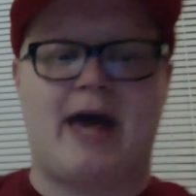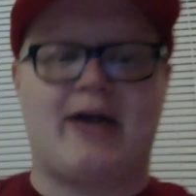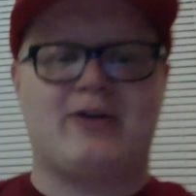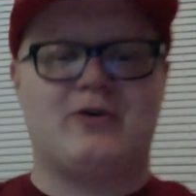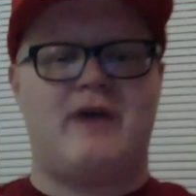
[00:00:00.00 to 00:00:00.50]

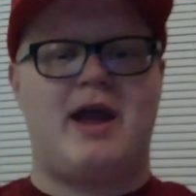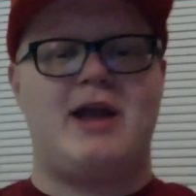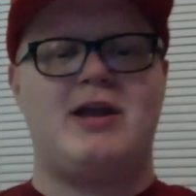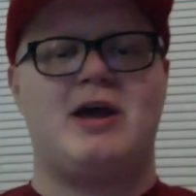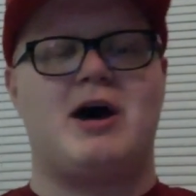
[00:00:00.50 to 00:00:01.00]

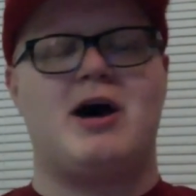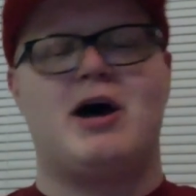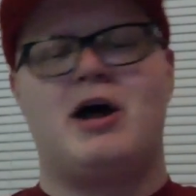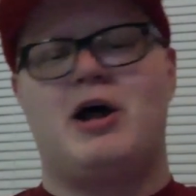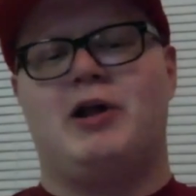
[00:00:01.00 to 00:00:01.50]
Castlevania
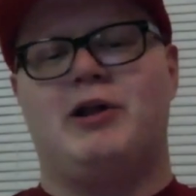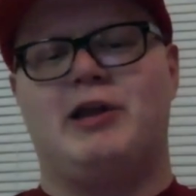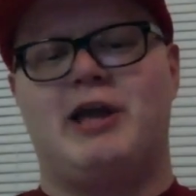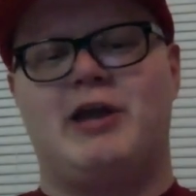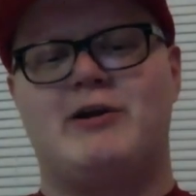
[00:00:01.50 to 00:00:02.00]

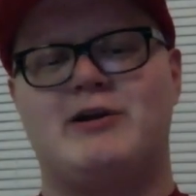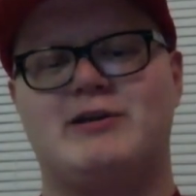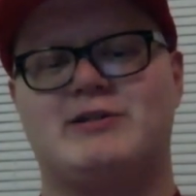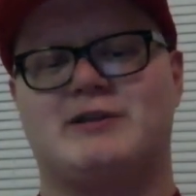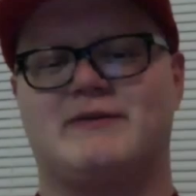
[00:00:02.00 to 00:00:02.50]

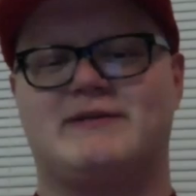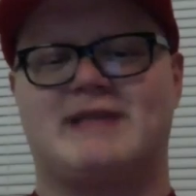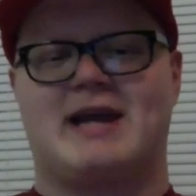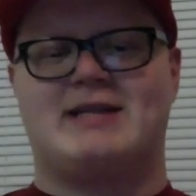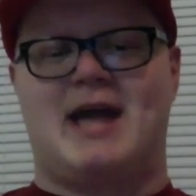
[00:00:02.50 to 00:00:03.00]
Leaders of
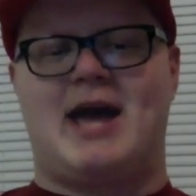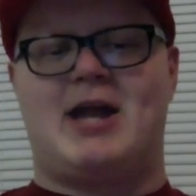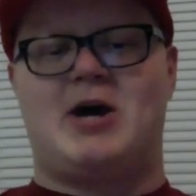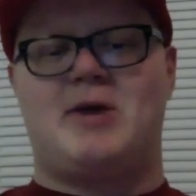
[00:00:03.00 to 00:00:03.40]
Santana,